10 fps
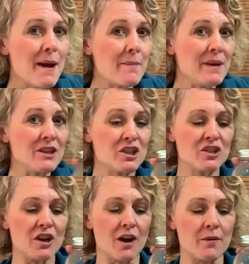my
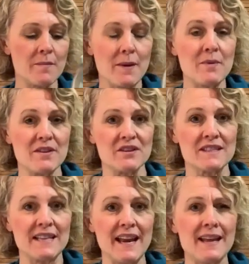beach jar, remember there's
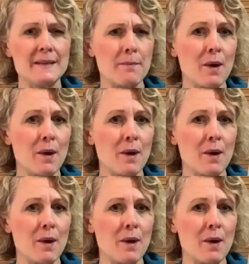sand and